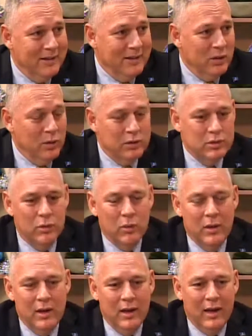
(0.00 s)
You know,
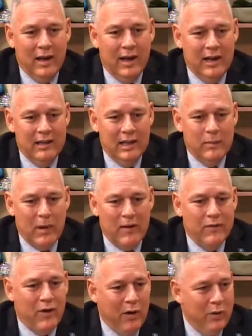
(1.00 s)
so I think my
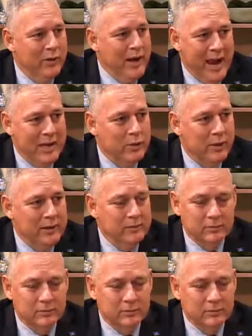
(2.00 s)
father and Andre